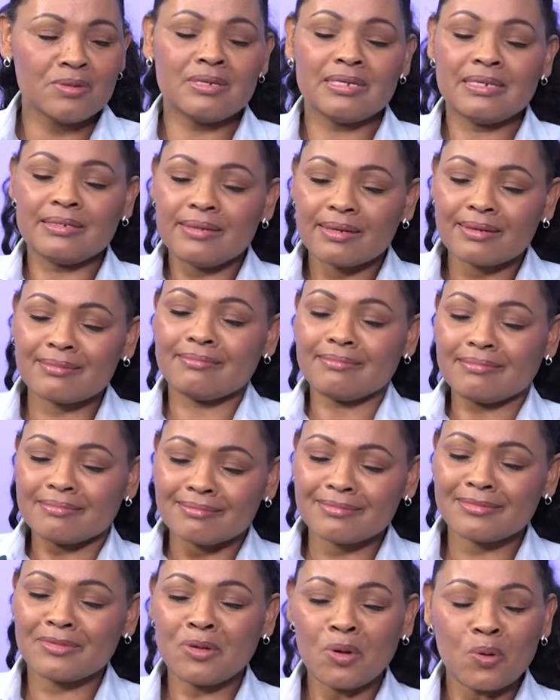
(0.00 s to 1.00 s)
need the
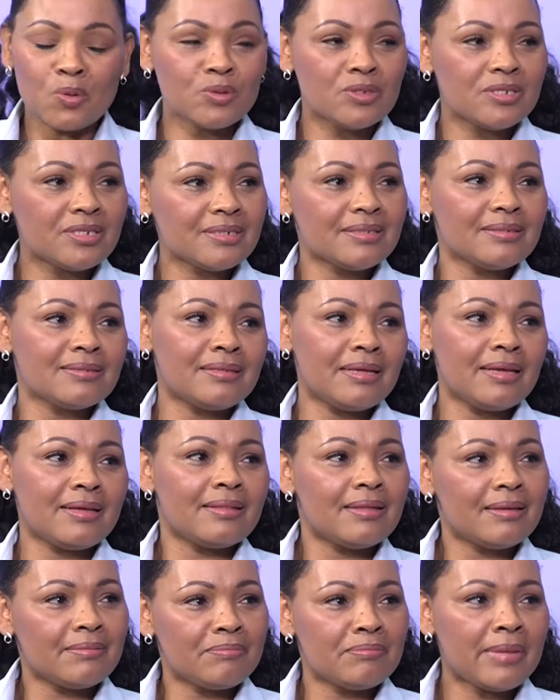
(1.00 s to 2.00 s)
coaching,
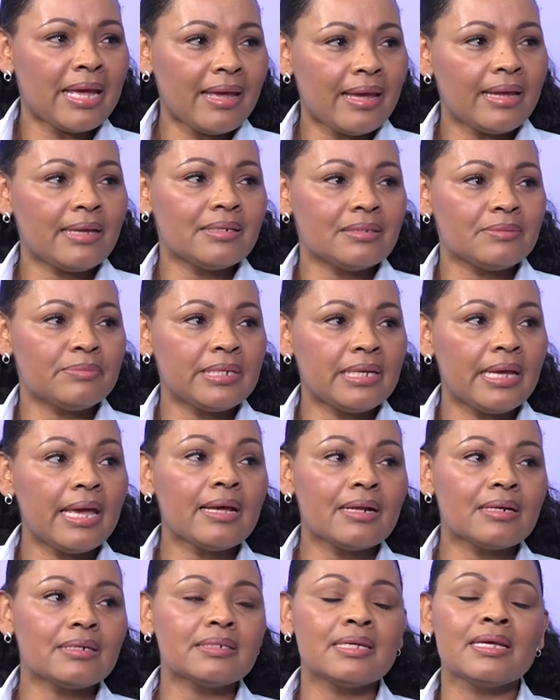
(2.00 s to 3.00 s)
yeah. My hand being
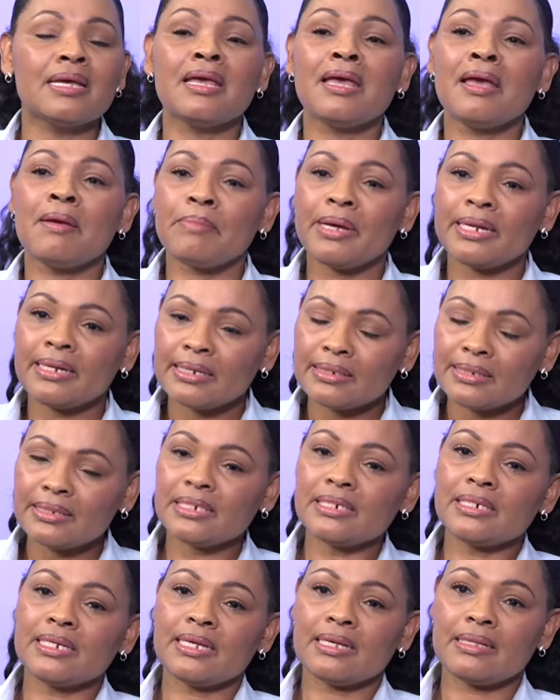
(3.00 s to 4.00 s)
held, but I
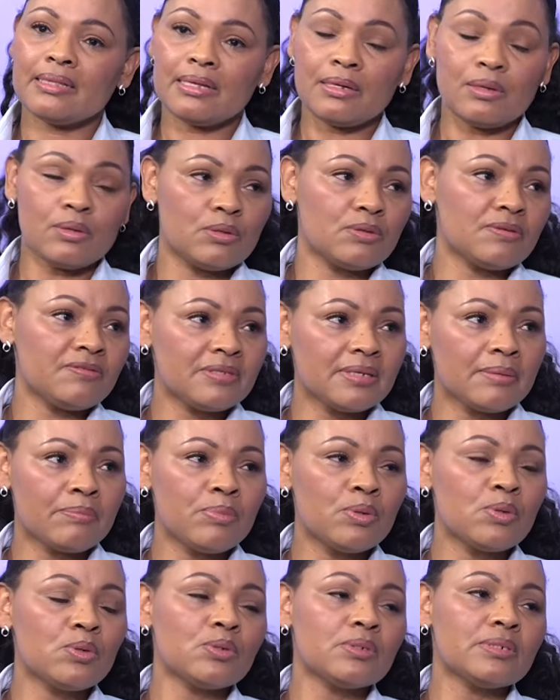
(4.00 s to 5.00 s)
still get a lot of
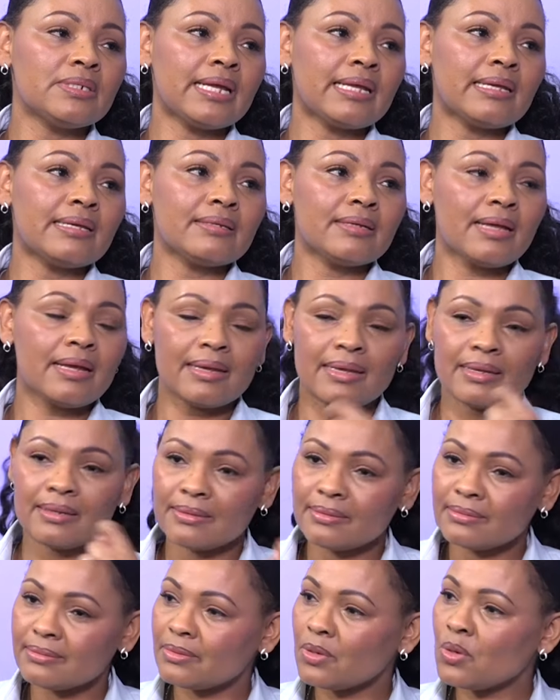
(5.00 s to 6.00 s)
support. I get
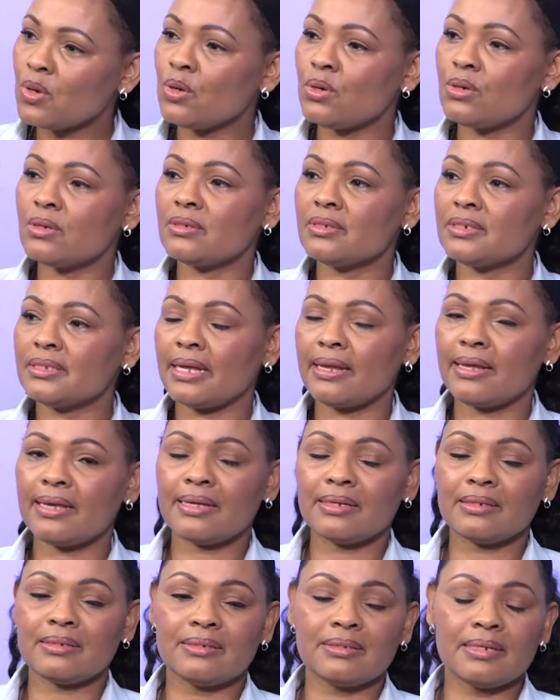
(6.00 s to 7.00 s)
calls, I
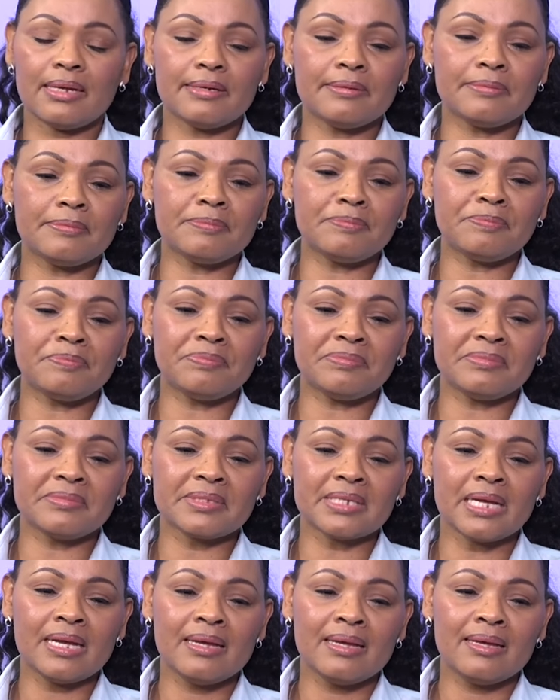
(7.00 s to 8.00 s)
get
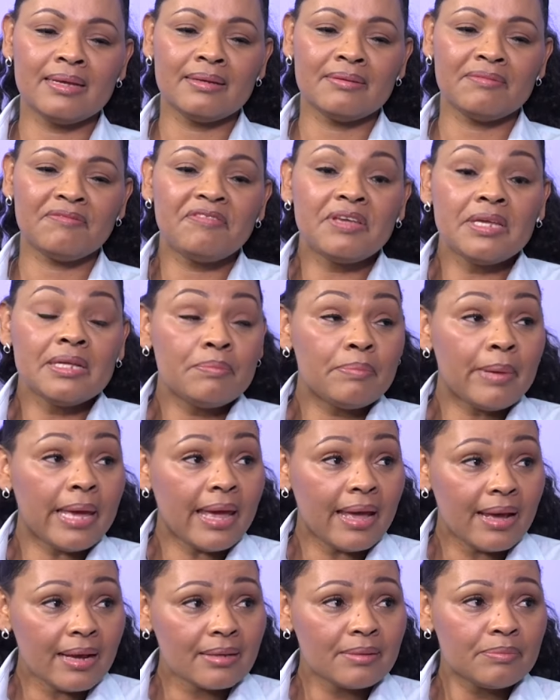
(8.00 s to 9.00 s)

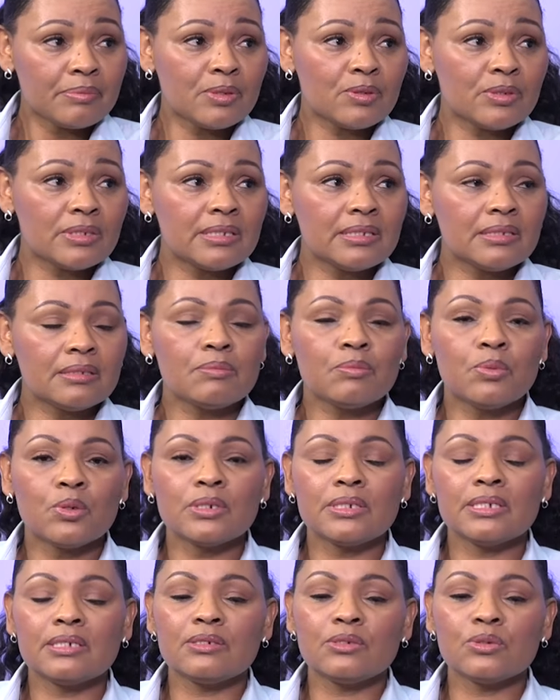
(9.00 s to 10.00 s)
feedback, because it's
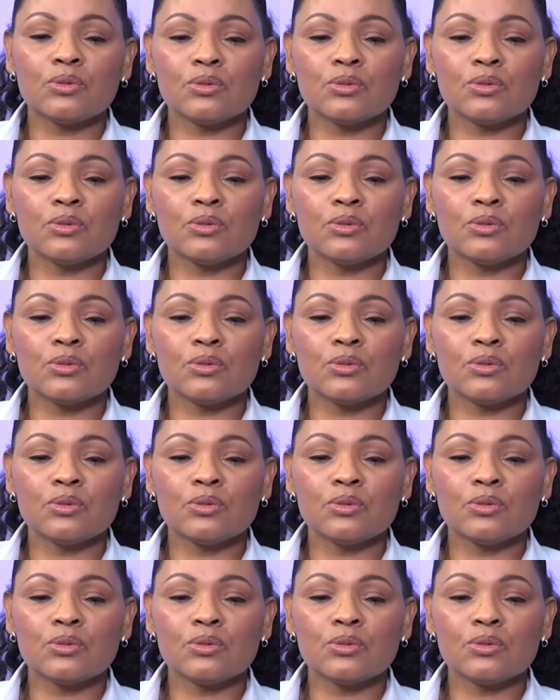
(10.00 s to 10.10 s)
important to